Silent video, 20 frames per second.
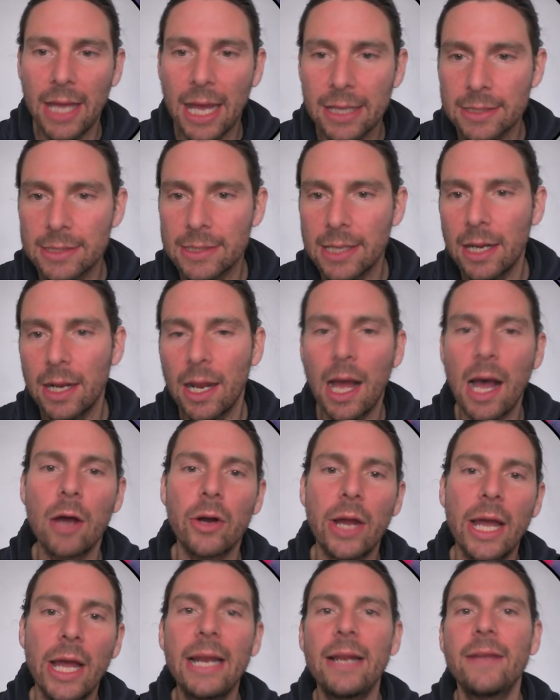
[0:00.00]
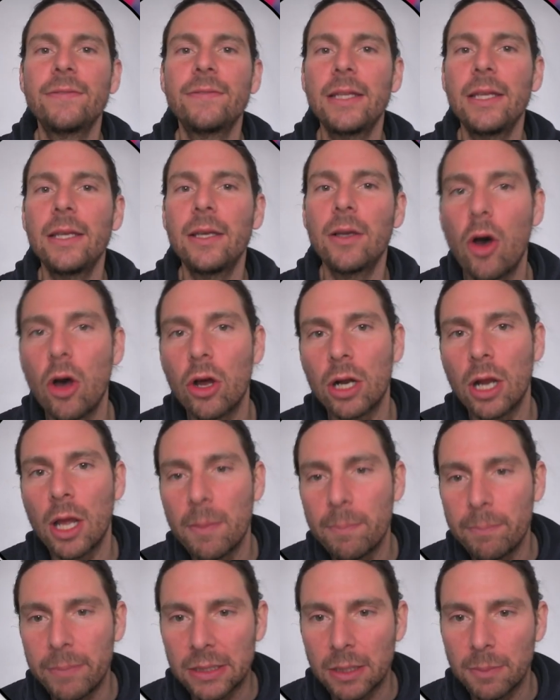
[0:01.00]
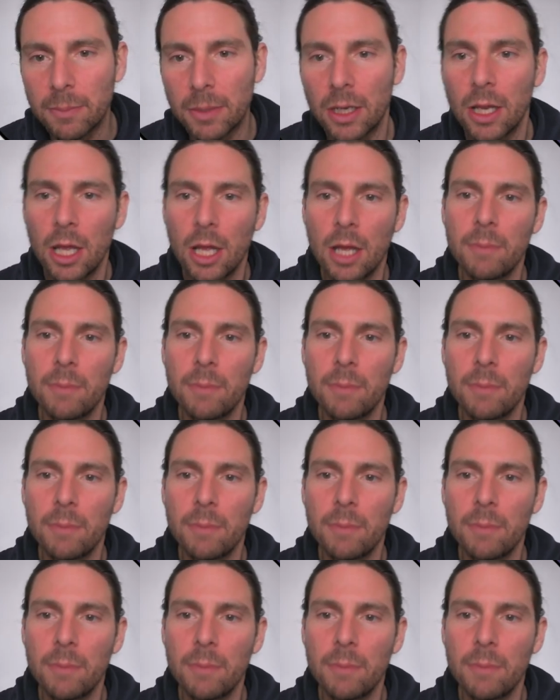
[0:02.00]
and sell our NFT on Mintable.